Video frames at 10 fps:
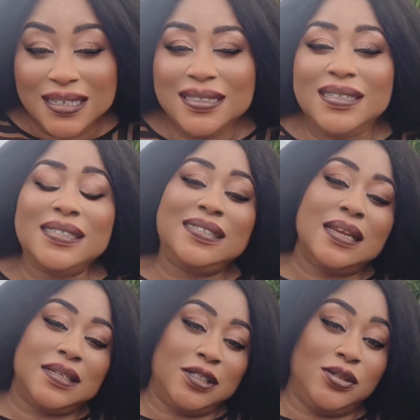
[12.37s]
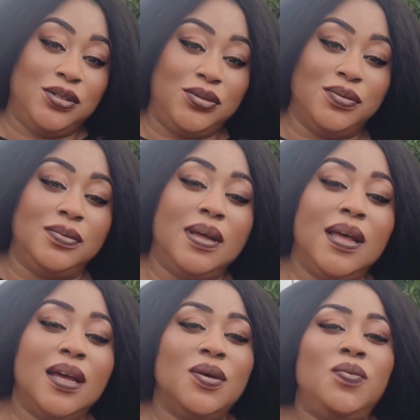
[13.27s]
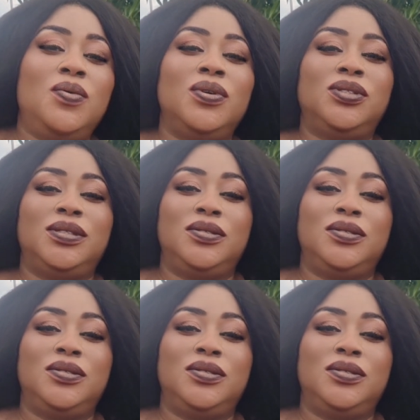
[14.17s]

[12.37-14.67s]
In this lesson 2, we go